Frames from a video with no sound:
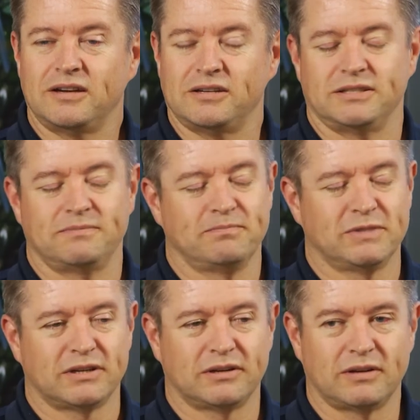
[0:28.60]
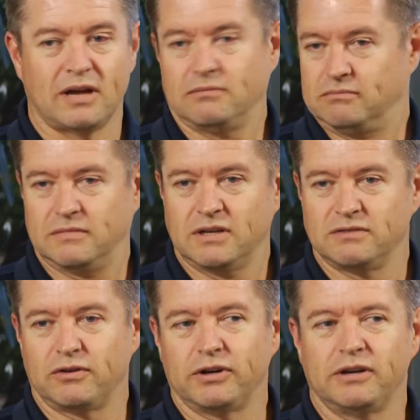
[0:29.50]
Yes. So, and as
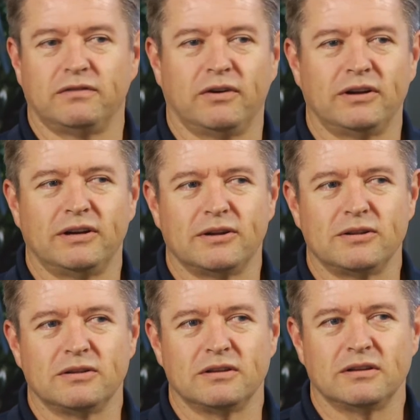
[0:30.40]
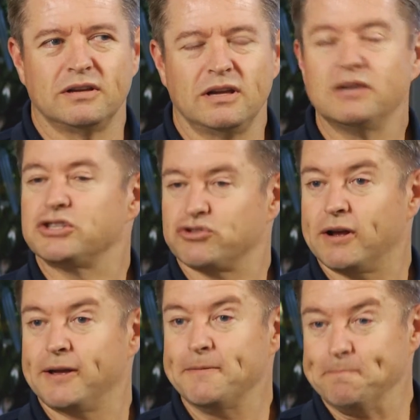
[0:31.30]
you've identified, in
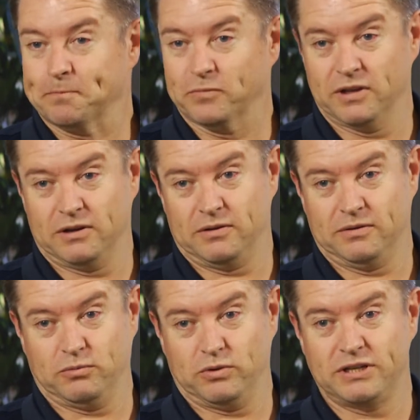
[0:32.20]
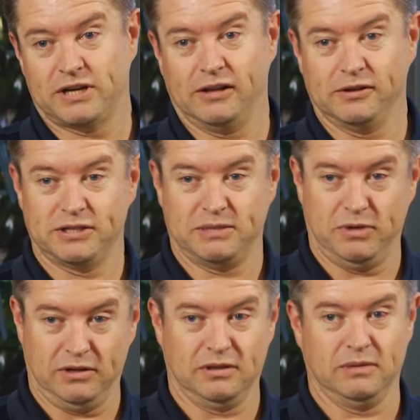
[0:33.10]
Australia, the retailers, the
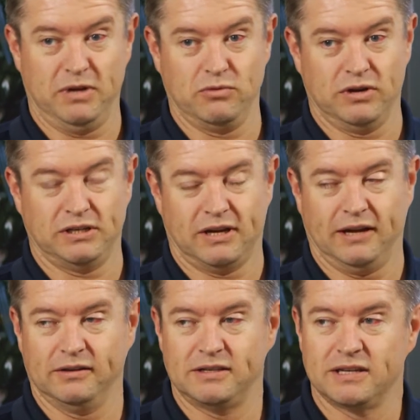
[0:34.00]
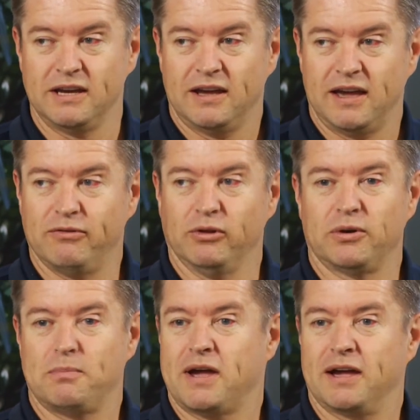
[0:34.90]
big retailers, have a
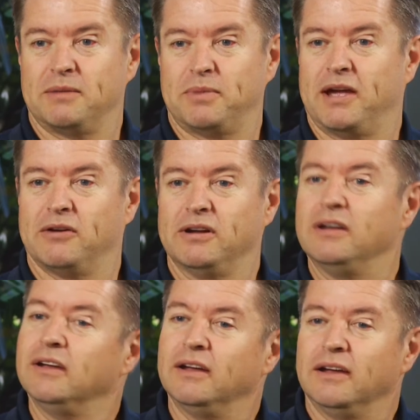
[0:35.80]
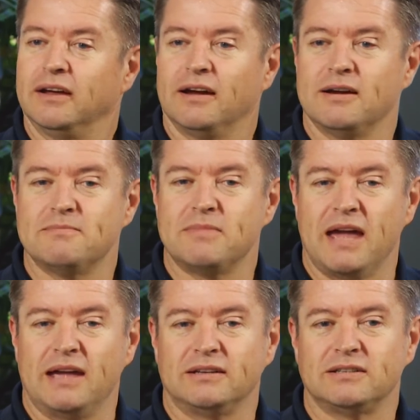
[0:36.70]
lot of market power,
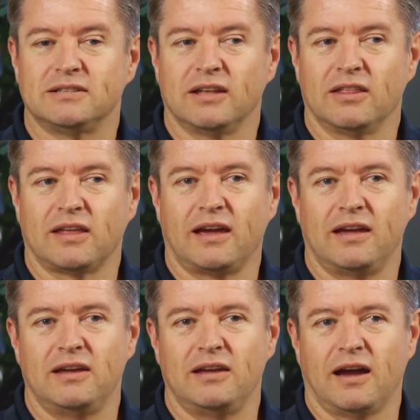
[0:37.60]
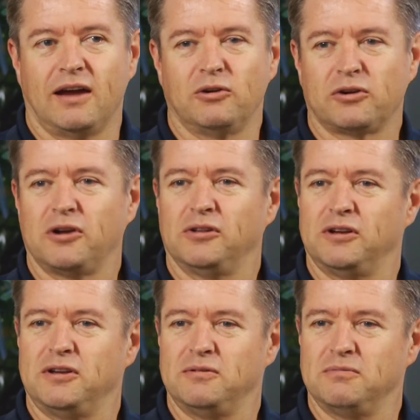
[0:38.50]
and they are not
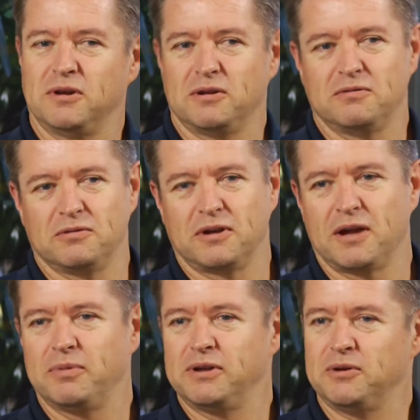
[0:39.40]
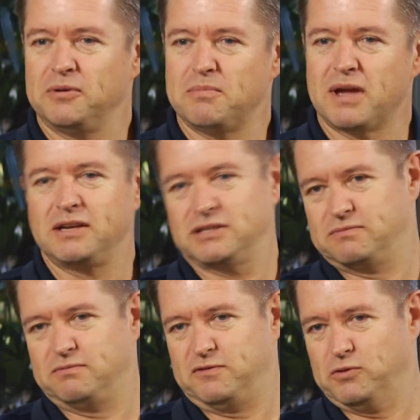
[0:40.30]
only, for a company who
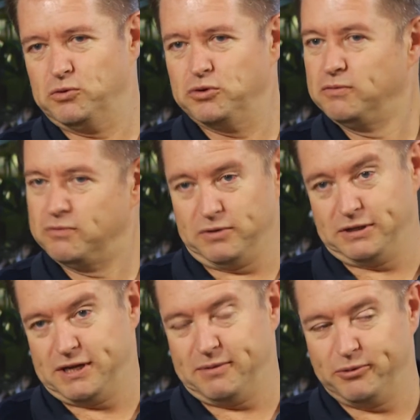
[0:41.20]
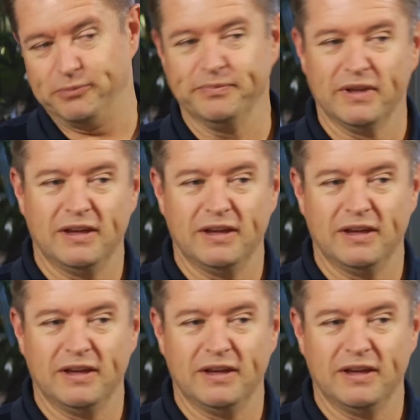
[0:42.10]
makes food, for example,